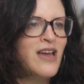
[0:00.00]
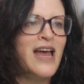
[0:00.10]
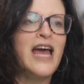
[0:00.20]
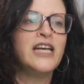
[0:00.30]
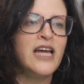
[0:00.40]

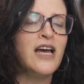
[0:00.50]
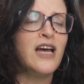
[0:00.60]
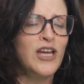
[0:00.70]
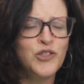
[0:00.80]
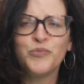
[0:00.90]
And
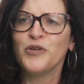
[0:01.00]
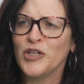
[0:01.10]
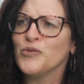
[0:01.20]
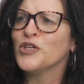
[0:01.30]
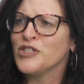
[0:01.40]

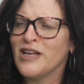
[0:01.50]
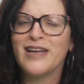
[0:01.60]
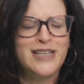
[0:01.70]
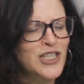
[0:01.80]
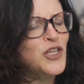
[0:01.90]

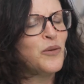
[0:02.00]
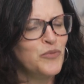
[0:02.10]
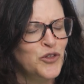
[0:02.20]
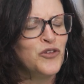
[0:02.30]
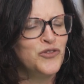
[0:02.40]
it actually
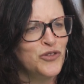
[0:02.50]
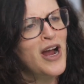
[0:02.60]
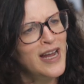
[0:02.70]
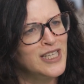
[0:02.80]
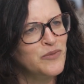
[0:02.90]
proved
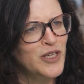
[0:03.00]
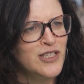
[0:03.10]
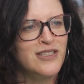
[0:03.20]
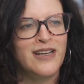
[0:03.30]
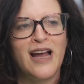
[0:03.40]
right,
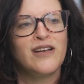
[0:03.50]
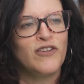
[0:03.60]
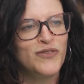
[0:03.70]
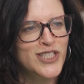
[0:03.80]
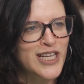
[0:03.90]
because the kind of
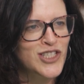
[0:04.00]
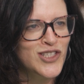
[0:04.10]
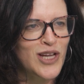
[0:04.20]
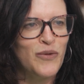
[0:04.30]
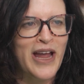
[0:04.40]
conversations
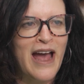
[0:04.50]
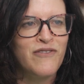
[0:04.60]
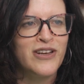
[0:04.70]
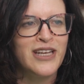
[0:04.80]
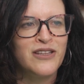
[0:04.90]
that we're
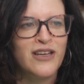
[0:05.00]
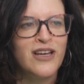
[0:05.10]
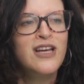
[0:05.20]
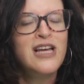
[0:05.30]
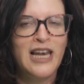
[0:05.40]
having in the
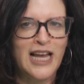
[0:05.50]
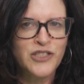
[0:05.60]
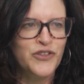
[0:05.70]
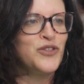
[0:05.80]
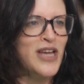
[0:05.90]

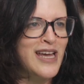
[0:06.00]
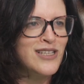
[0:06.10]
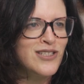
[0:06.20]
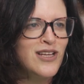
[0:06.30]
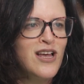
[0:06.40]
last few
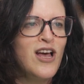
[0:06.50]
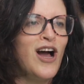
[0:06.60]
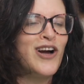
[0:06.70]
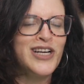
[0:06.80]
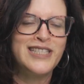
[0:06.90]
days
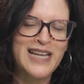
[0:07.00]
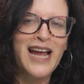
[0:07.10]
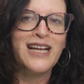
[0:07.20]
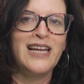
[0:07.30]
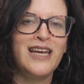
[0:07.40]
are
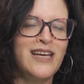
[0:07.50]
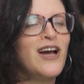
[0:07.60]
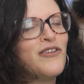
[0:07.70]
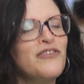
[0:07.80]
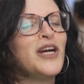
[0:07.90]

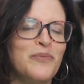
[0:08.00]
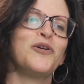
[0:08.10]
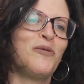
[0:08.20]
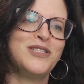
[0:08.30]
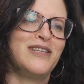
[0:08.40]
very
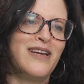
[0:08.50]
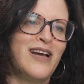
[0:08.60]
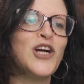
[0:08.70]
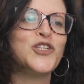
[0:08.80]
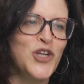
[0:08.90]
promising,
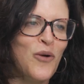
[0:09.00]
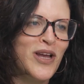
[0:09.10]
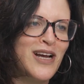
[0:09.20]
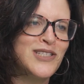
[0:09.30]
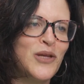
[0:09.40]
are
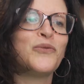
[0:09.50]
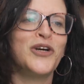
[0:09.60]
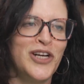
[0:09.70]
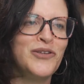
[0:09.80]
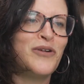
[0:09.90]
showing us that
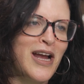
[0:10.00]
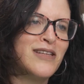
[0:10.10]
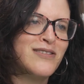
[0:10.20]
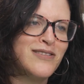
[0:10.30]
we're at the right